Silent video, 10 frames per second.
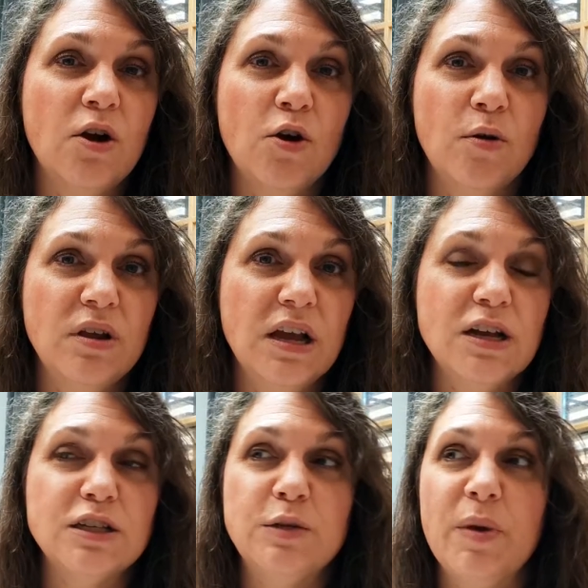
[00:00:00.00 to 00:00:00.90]
her
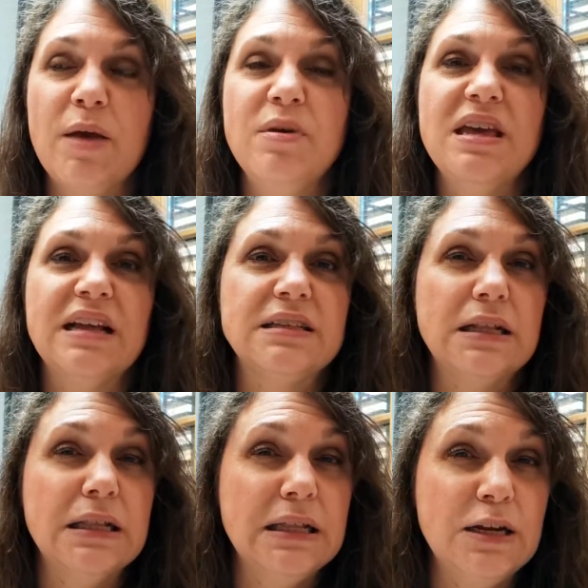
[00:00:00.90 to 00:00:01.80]
youngest baby gets
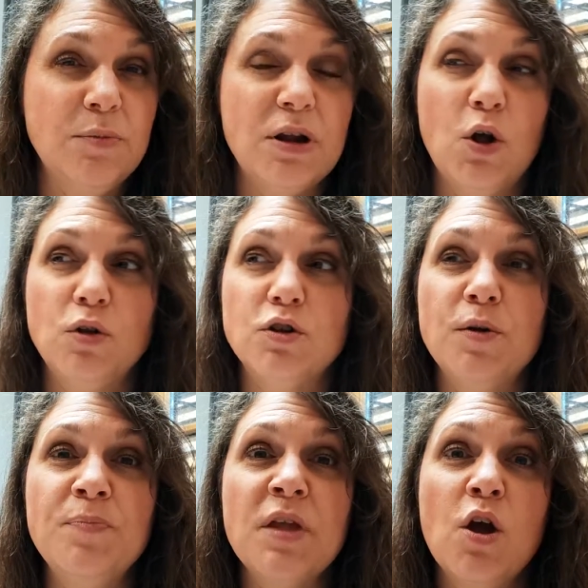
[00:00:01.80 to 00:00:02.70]
a little bit
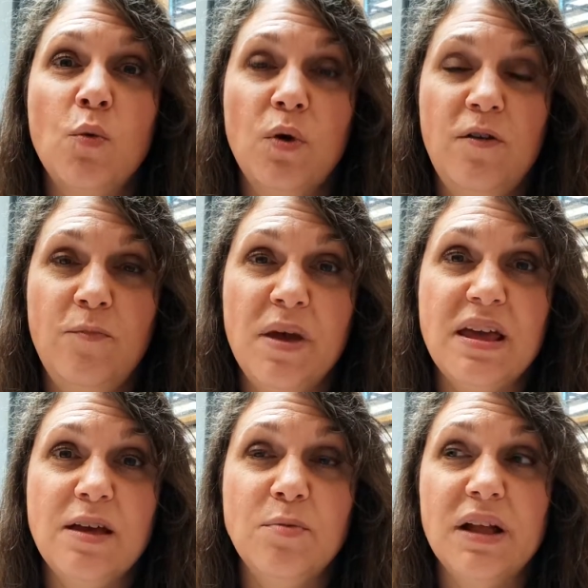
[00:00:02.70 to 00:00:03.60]
older. We're
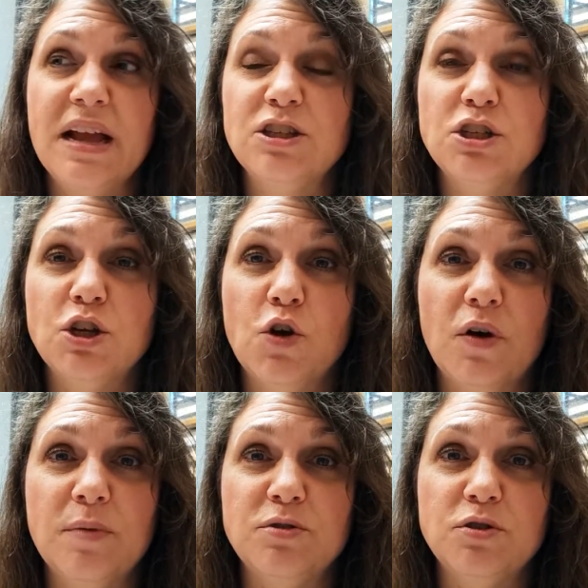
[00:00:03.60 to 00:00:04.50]
making plans to
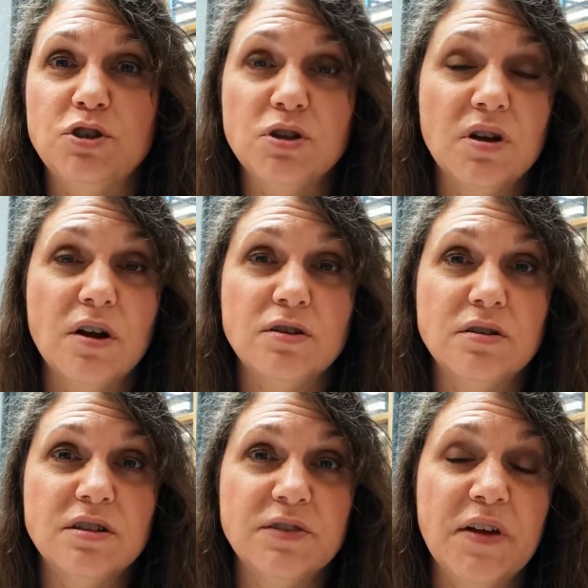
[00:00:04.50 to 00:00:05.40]
go up to Stuttgart
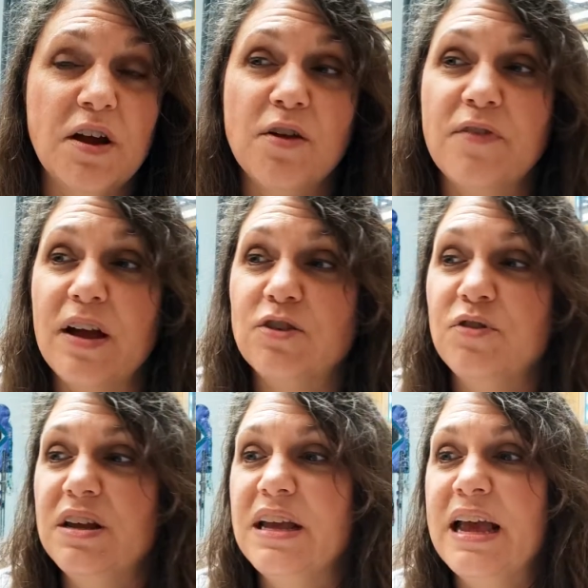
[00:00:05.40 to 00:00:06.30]
to the Zweigart
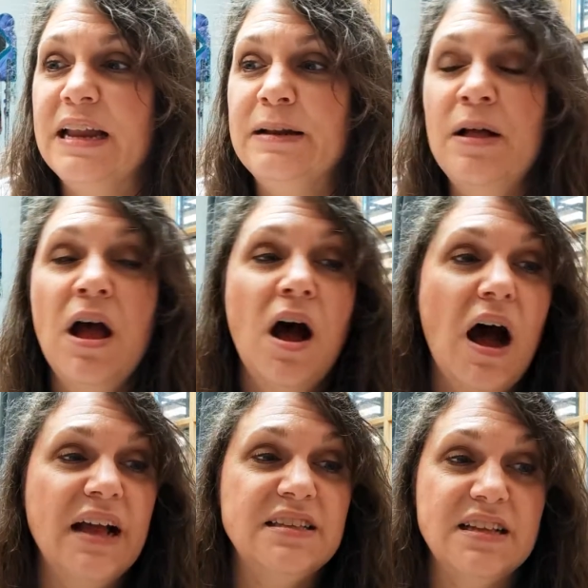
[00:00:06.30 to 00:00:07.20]
factory again.
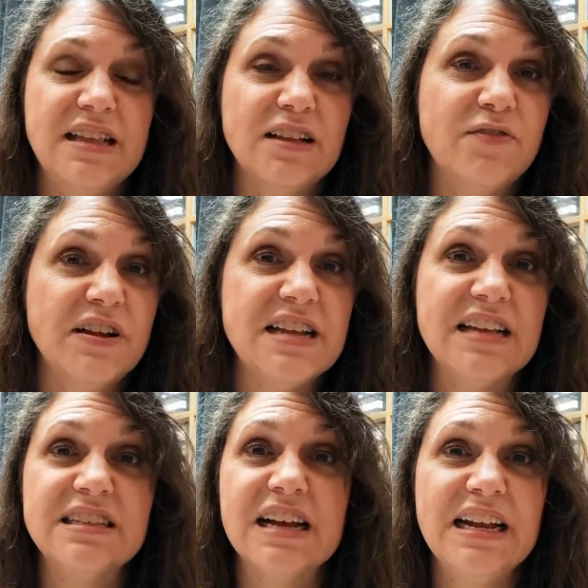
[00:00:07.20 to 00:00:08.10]
I said, that's
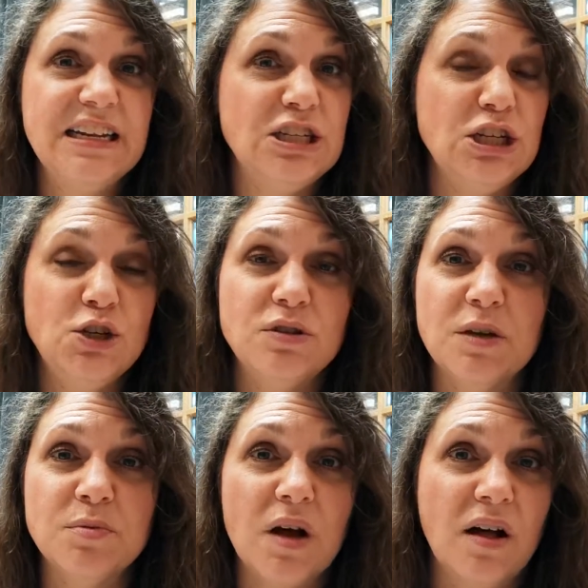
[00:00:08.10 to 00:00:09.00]
fantastic. I need to use
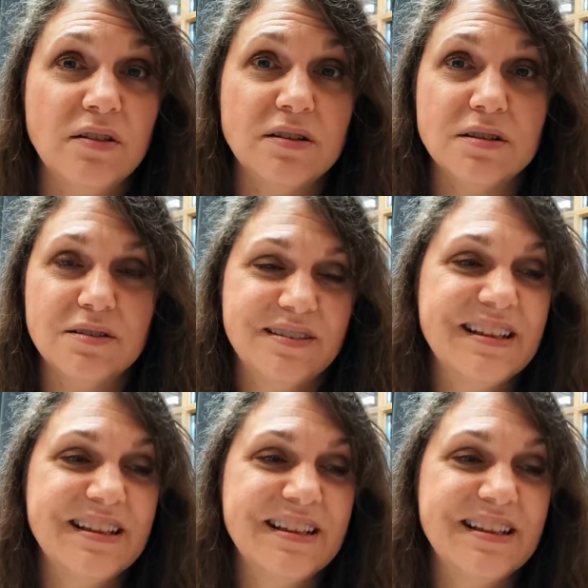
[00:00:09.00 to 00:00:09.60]
up all this,